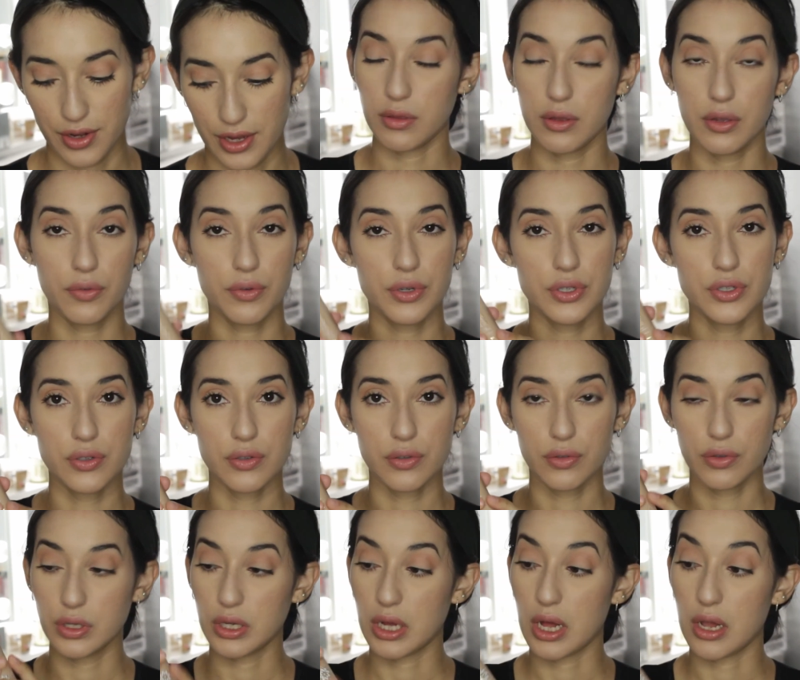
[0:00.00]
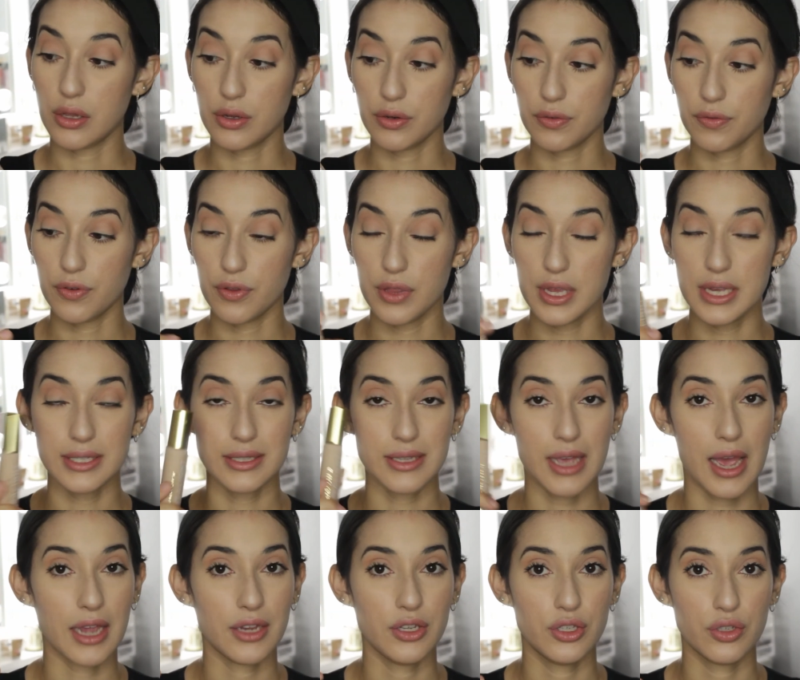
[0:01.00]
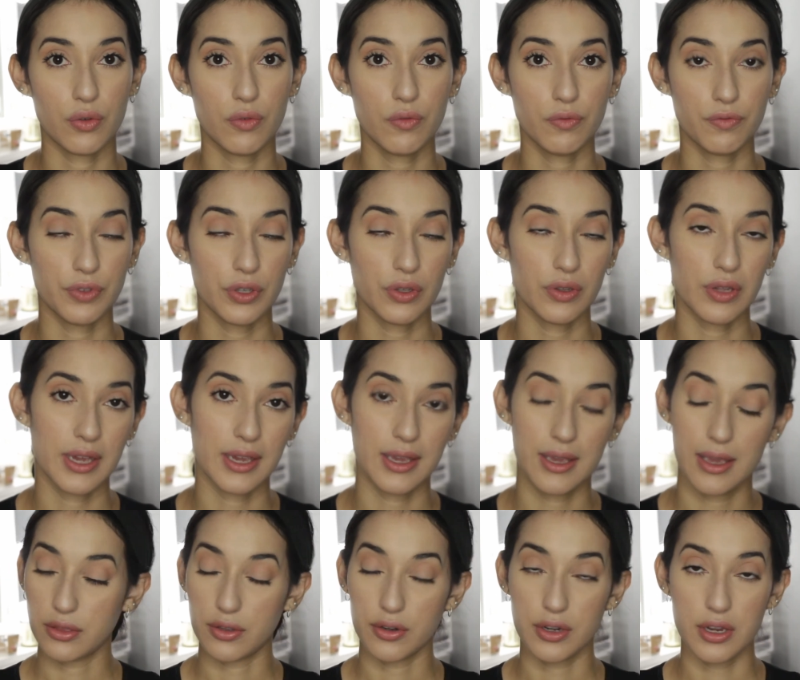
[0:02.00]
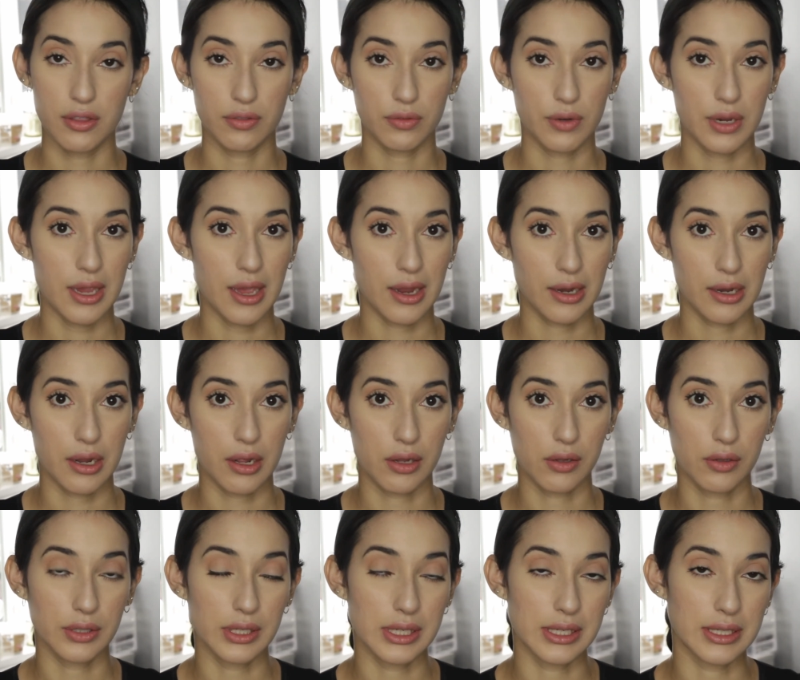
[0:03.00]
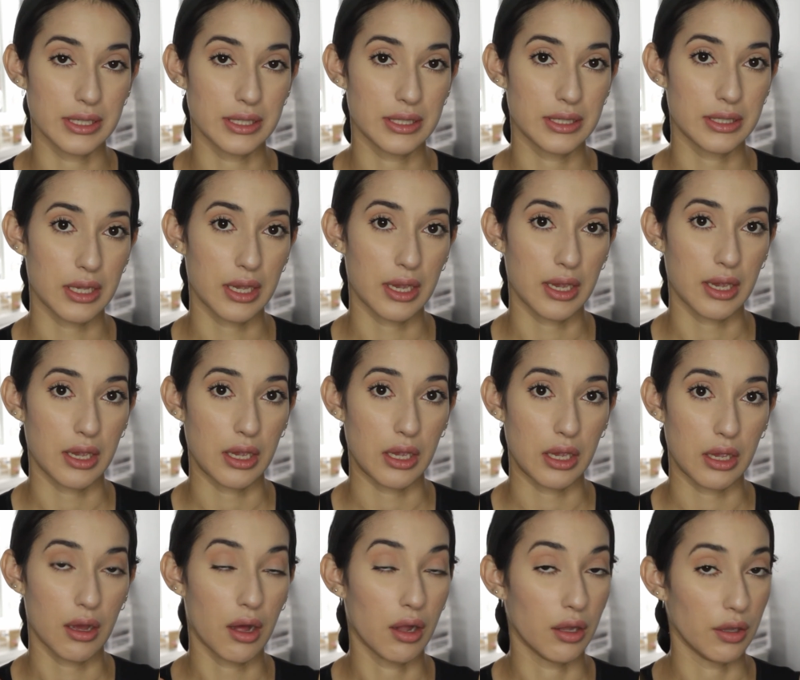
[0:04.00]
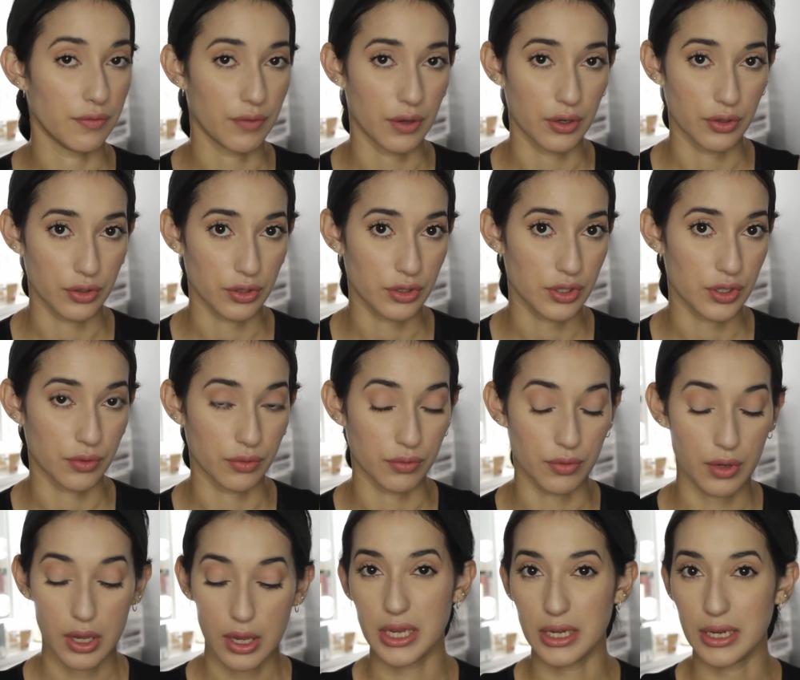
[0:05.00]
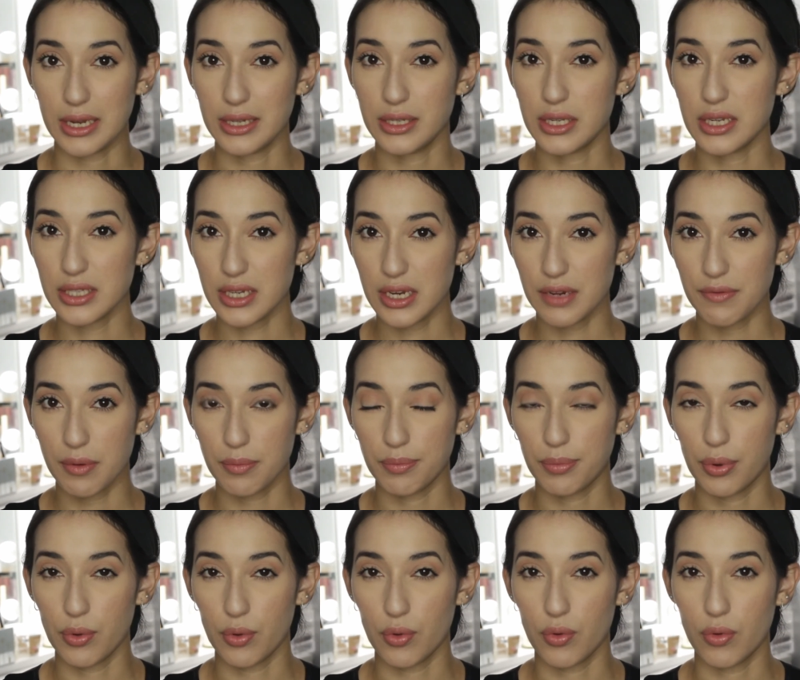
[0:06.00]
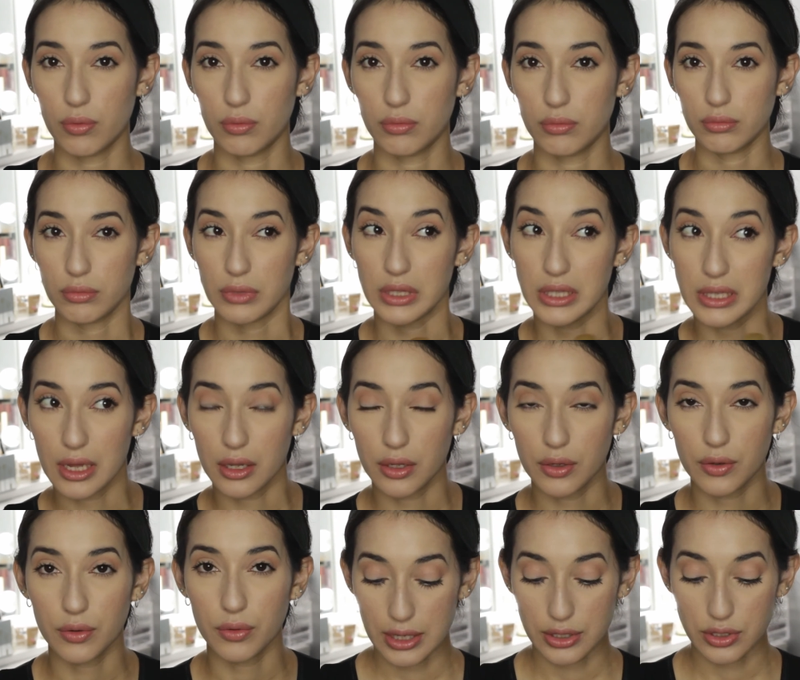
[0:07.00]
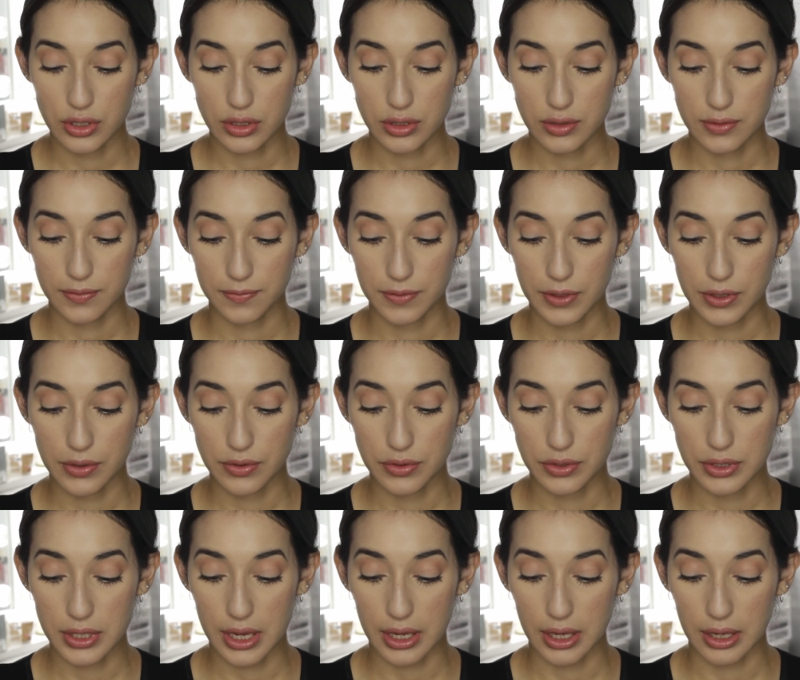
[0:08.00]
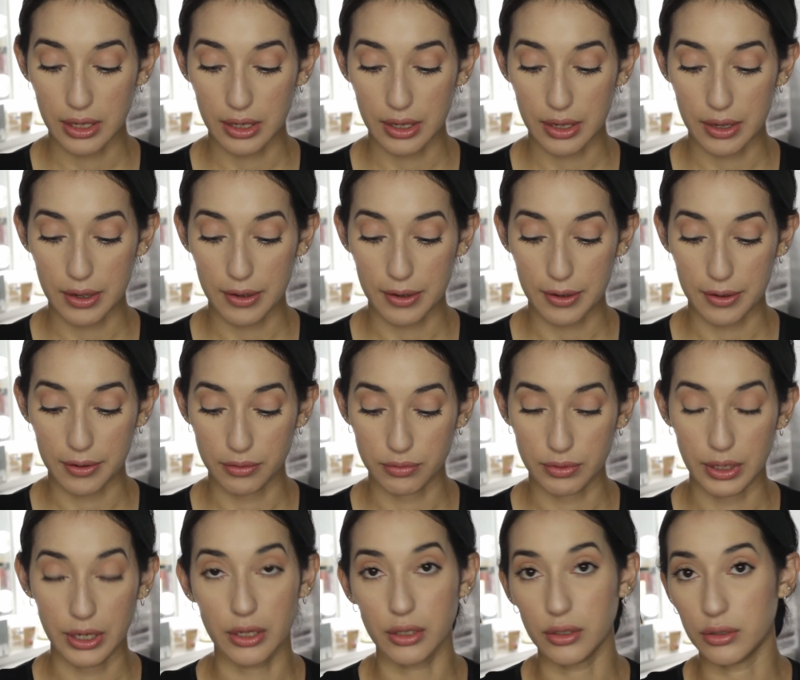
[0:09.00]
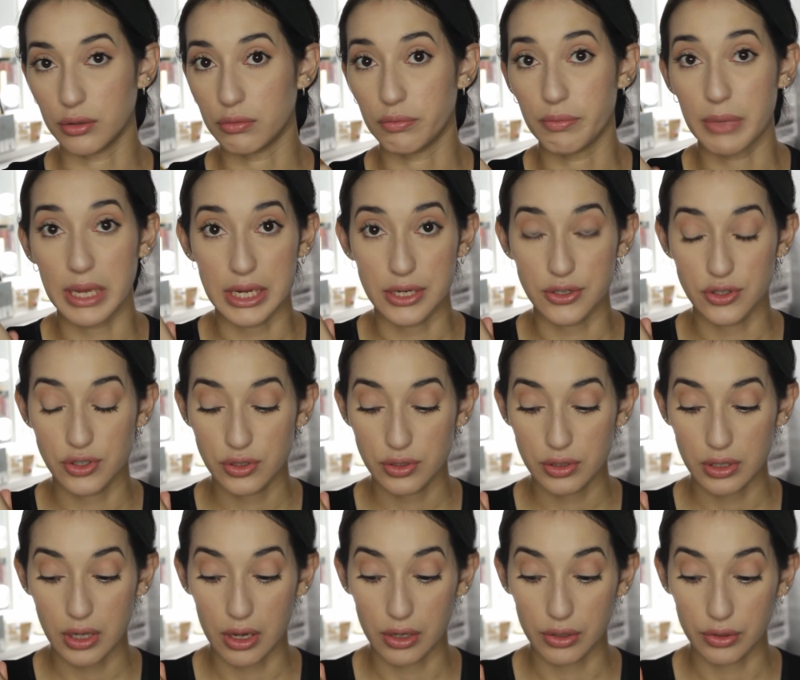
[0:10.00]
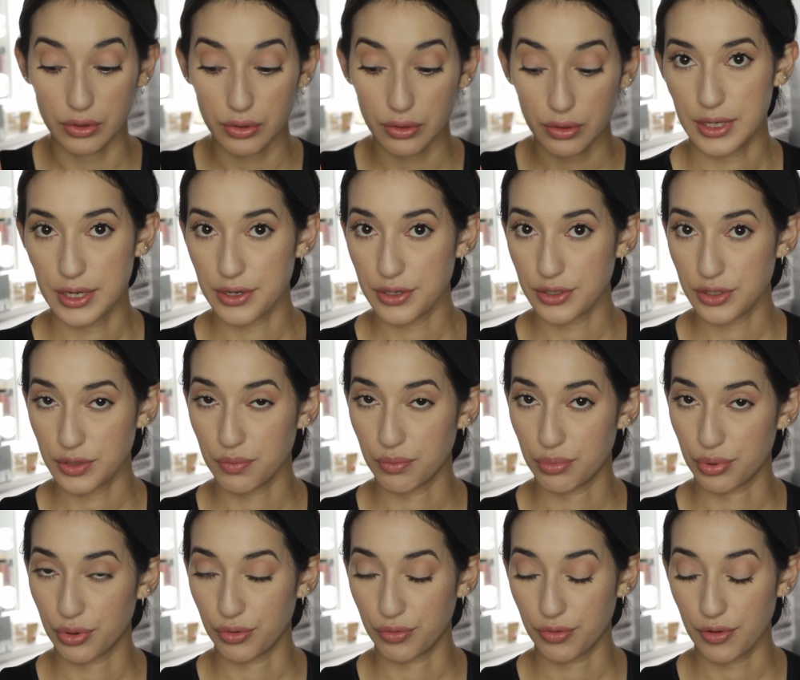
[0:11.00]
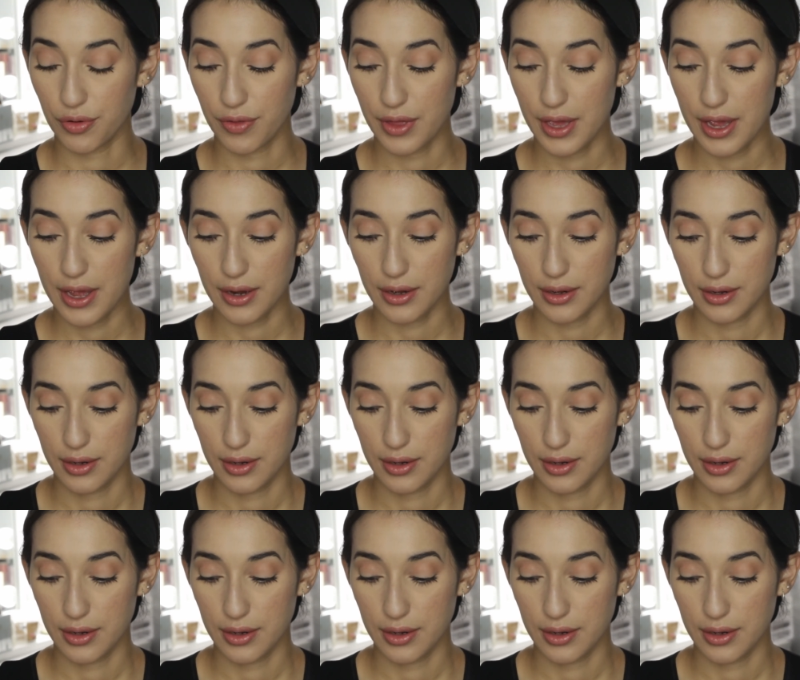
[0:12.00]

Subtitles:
The original color for this, I don't feel like 33NL is a olive undertone. And it doesn't even pull yellow. It just feels like a regular beige color. Here's some proof of that.